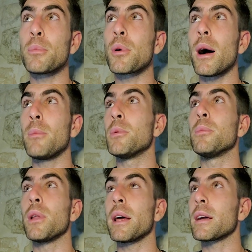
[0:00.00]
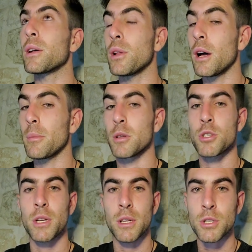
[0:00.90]
a problem like climate
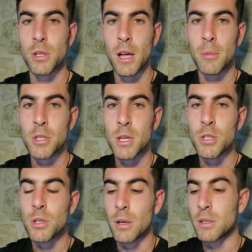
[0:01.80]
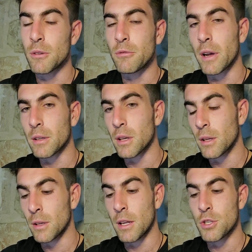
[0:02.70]
change. Climate change doesn't affect
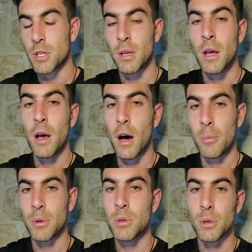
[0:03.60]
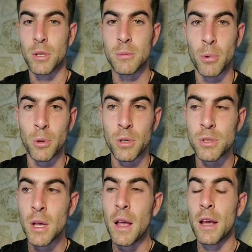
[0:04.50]
a nation up until its
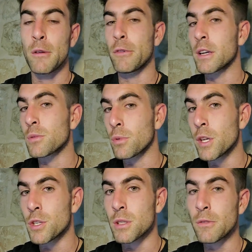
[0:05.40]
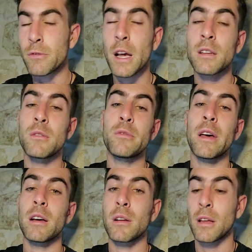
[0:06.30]
borders. It affects regions. In fact,
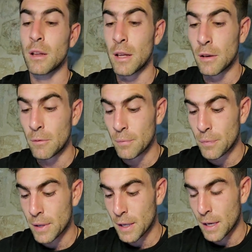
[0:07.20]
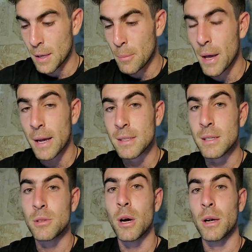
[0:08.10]
it impacts the
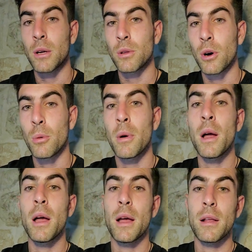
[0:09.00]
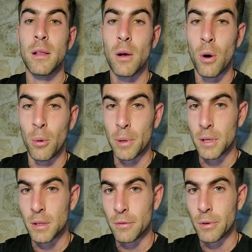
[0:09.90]
entire globe, albeit
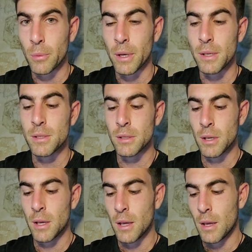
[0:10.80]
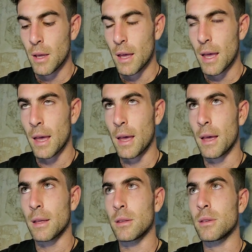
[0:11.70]
in different ways.
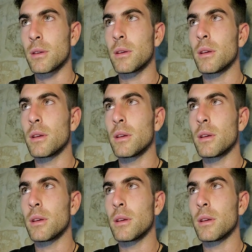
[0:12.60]
And